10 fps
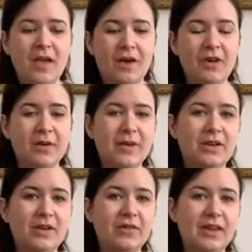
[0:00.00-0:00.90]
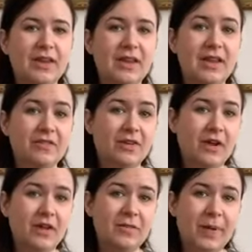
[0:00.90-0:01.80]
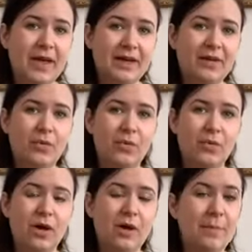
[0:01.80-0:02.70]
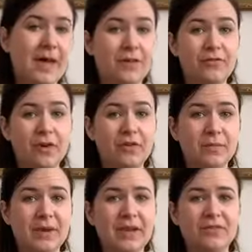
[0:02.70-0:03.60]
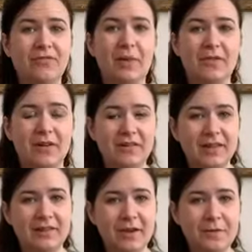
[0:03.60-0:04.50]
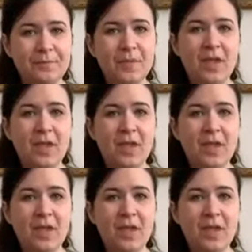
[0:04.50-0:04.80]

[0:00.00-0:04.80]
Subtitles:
I recommend using either an ice pack or a bag of frozen peas wrapped in a tea towel,